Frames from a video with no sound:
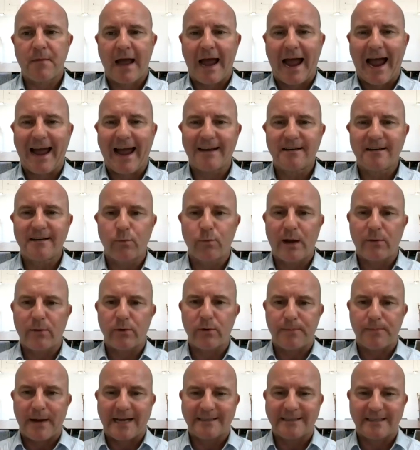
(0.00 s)
And we
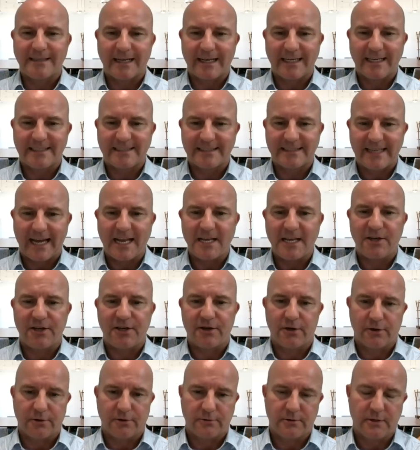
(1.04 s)
would basically send
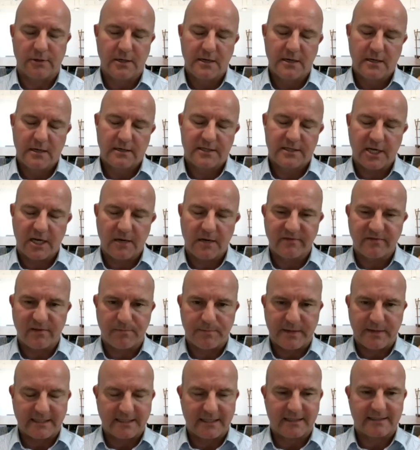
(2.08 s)
you terms of
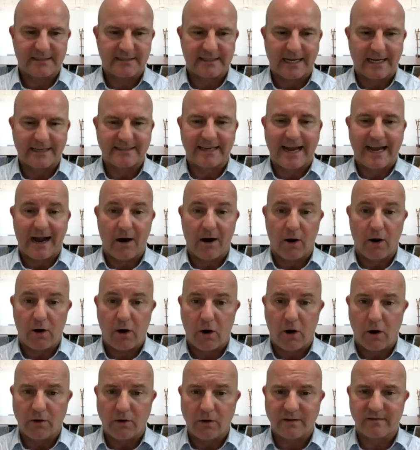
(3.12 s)
business setting out our
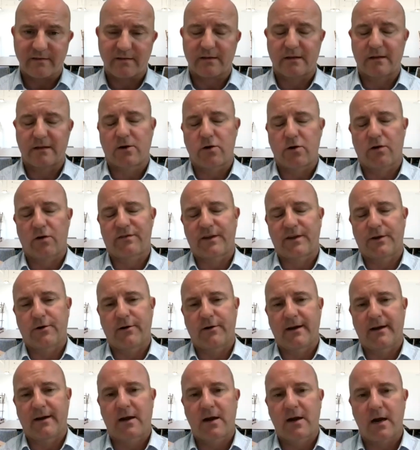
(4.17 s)
costs, the costs that you're
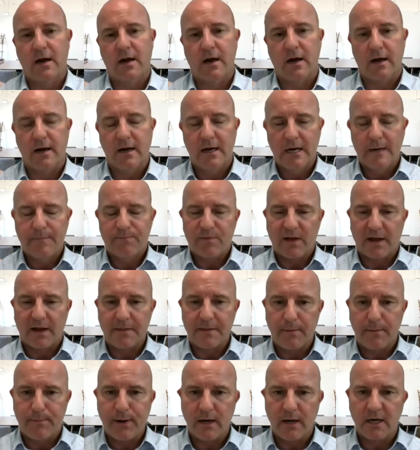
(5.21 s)
going to incur in
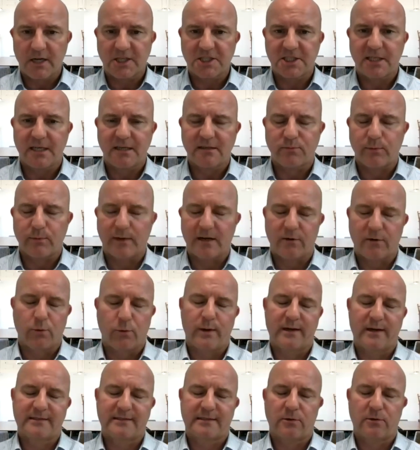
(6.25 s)
the purchase. We can
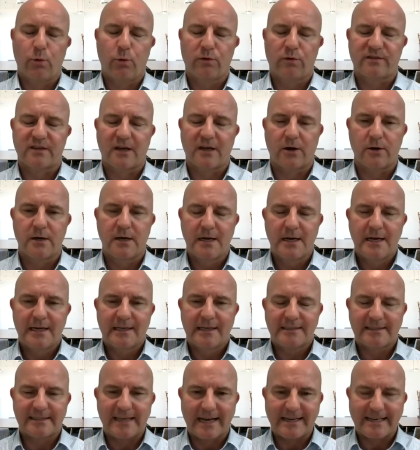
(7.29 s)
always also
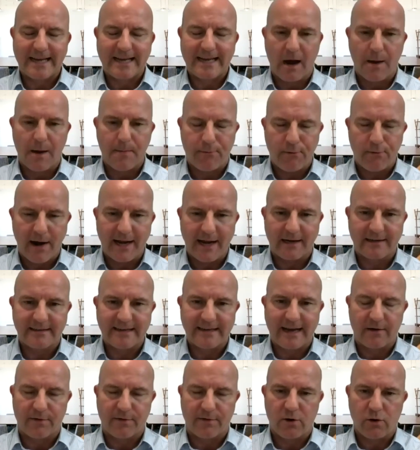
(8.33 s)
set out a
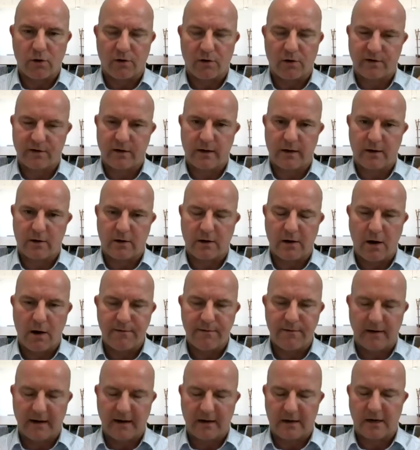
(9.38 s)
breakdown of the costs you're going to
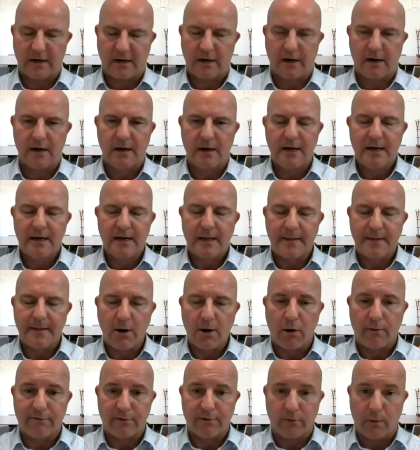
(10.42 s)
incur in the
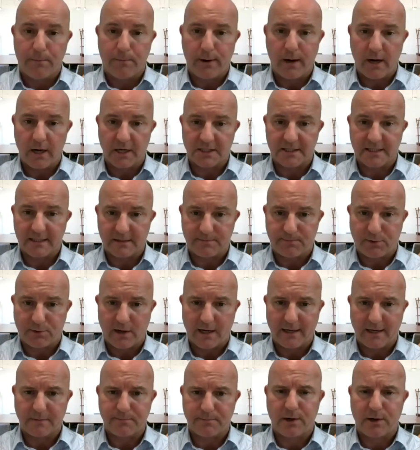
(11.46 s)
overall purchase
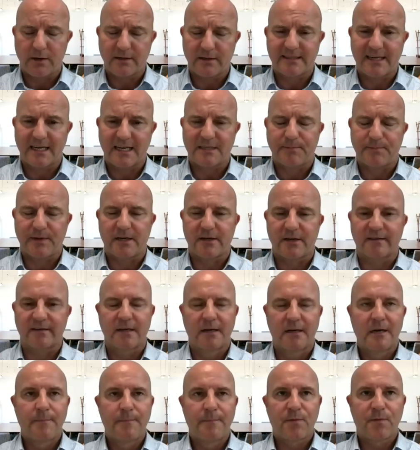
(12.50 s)
process, because
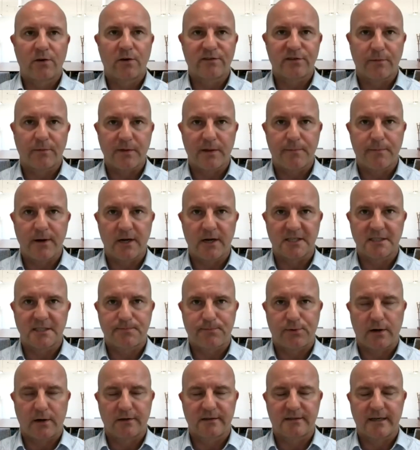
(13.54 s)
on top of the purchase
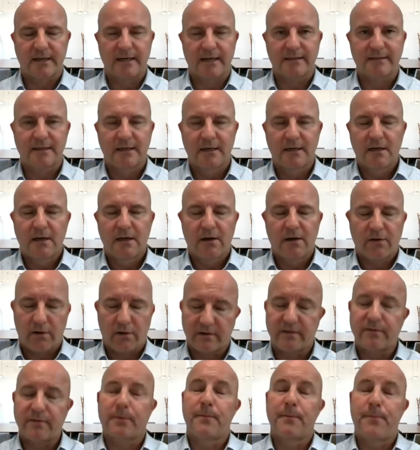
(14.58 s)

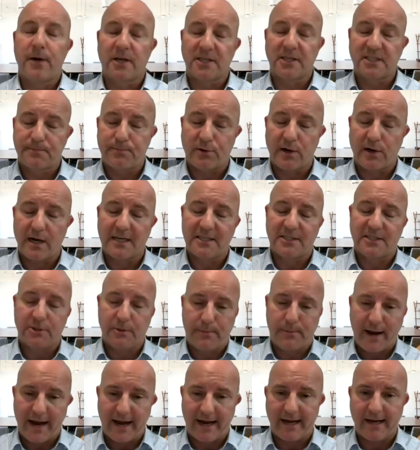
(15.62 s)
price, you
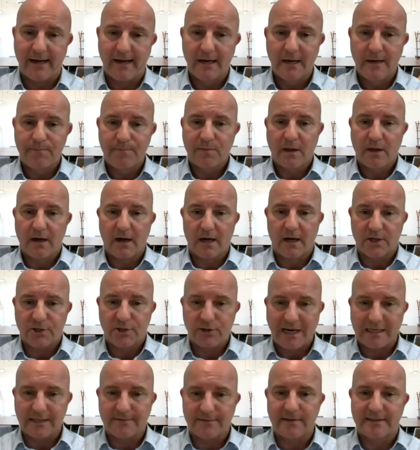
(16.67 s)
pay
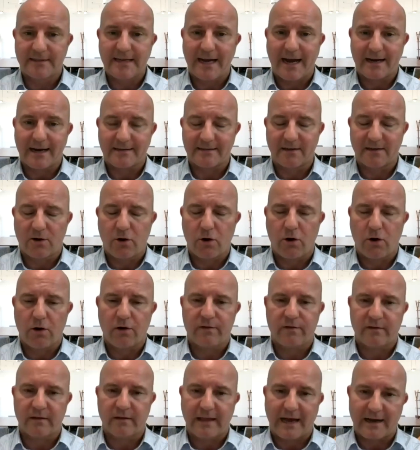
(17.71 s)
transfer tax and
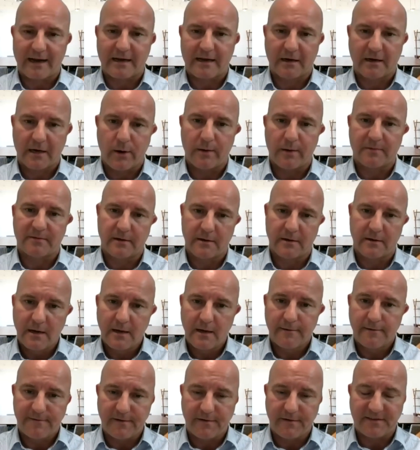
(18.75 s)
costs, and that can go up to
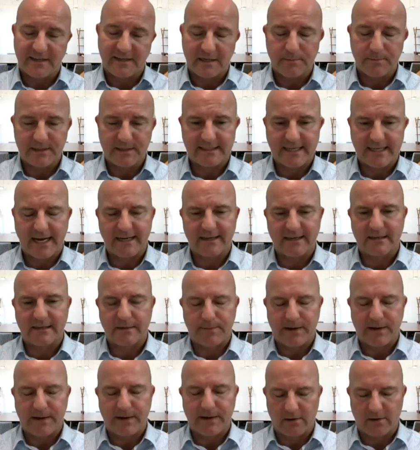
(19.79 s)
15%,
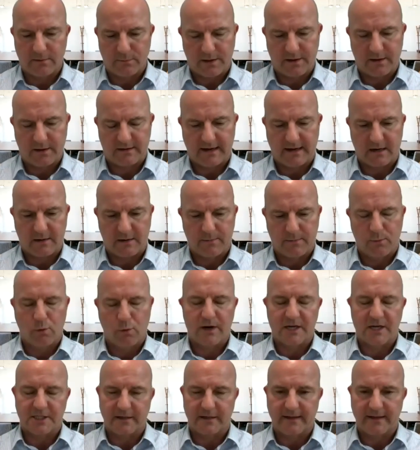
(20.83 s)
depending on whether you take a
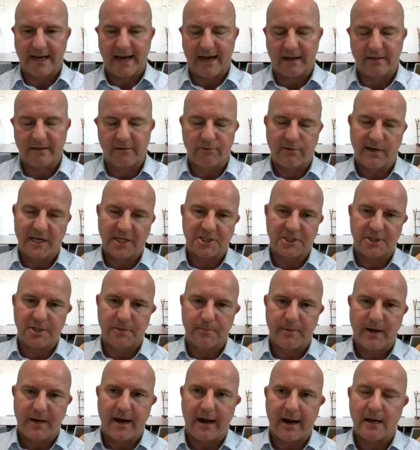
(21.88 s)
mortgage and the region you
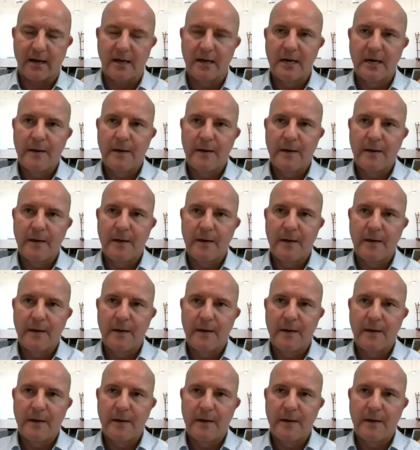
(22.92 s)
buy.